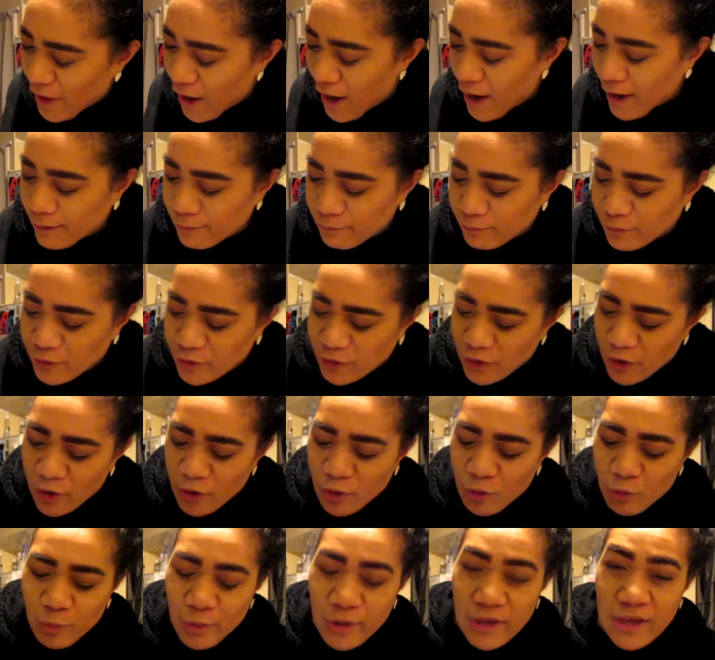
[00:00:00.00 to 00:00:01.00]
Um.
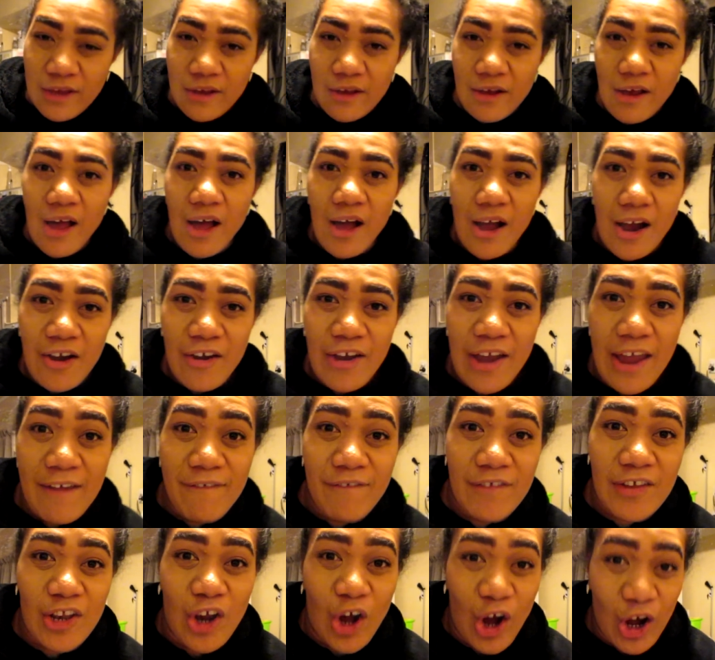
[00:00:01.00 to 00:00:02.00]
So we are
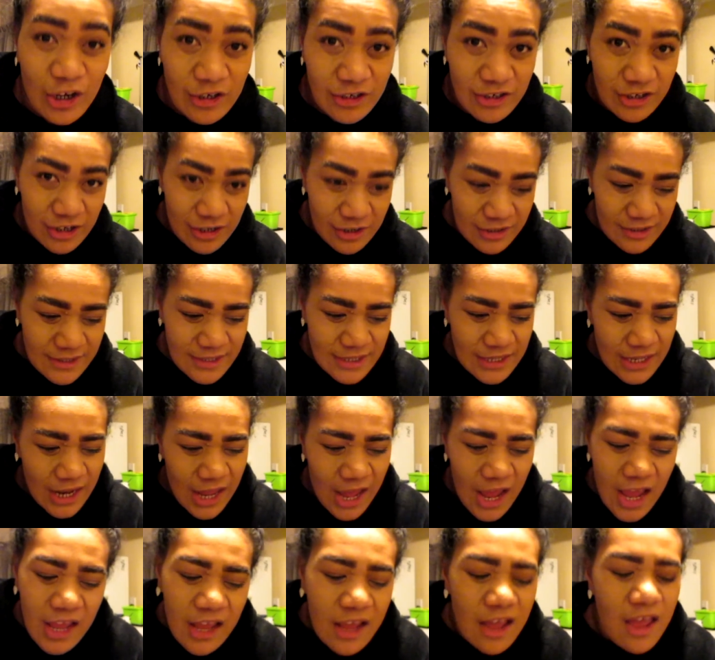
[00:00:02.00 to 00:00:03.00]
having hot dogs
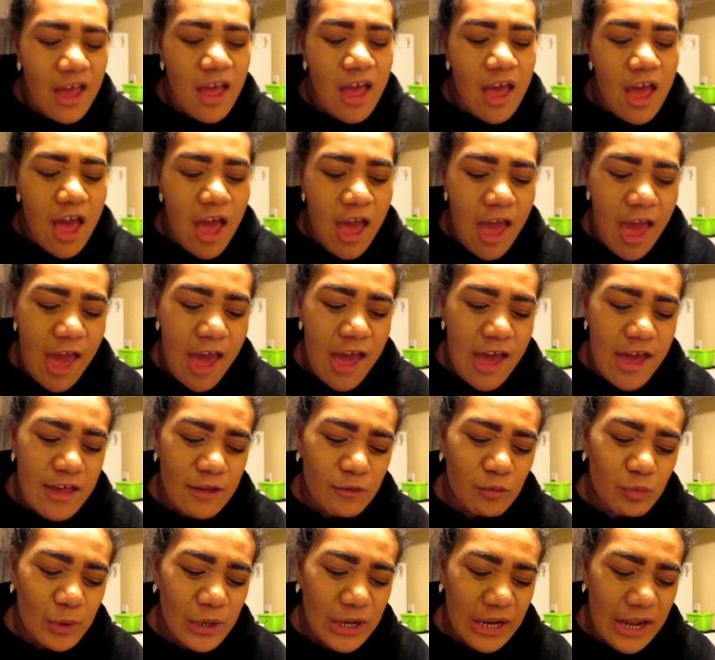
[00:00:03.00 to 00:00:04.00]
tonight,
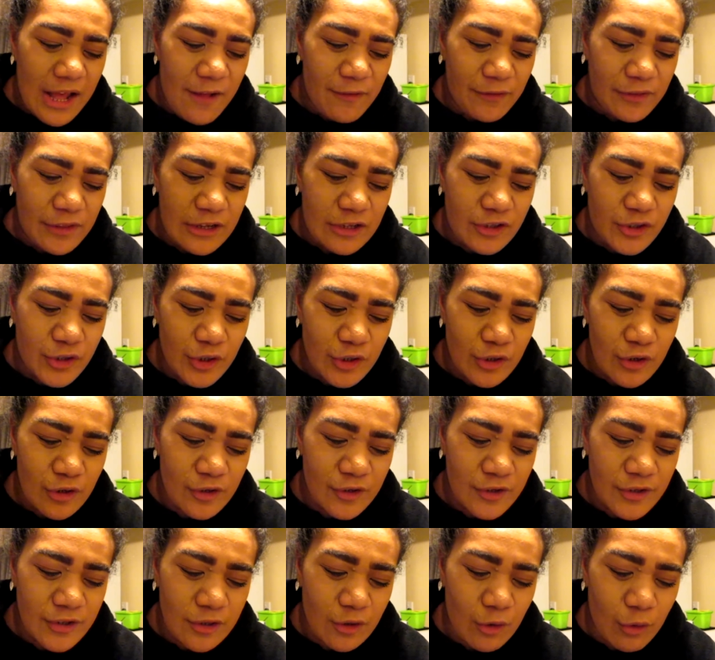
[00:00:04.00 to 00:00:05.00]
and we like the
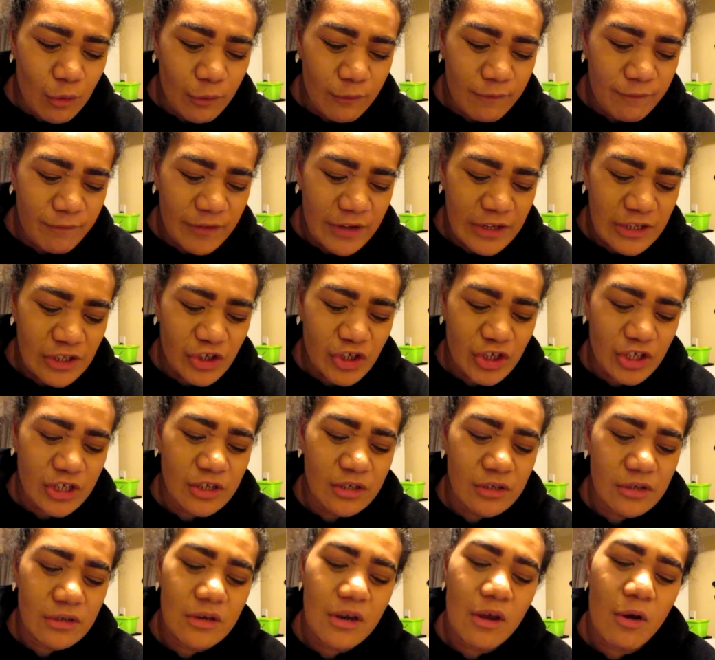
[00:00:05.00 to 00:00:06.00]
Turks corn-fed
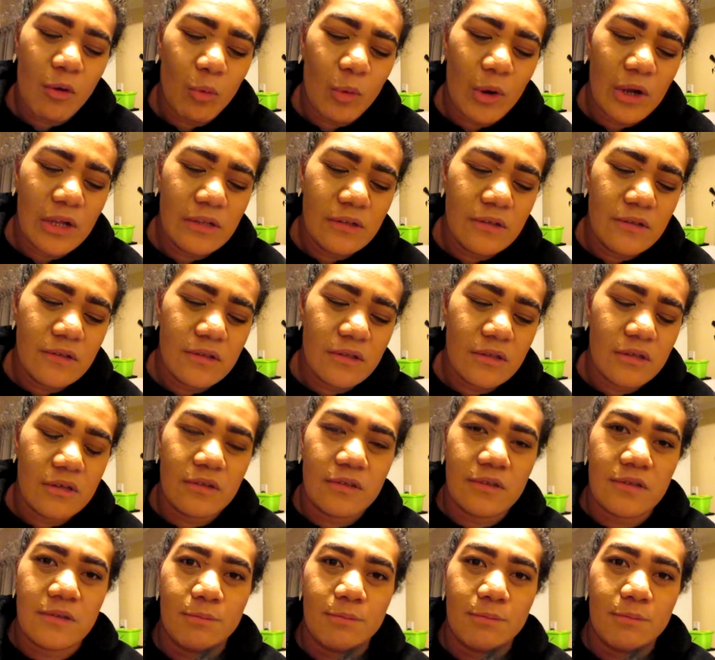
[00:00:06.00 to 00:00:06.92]
chicken ones, the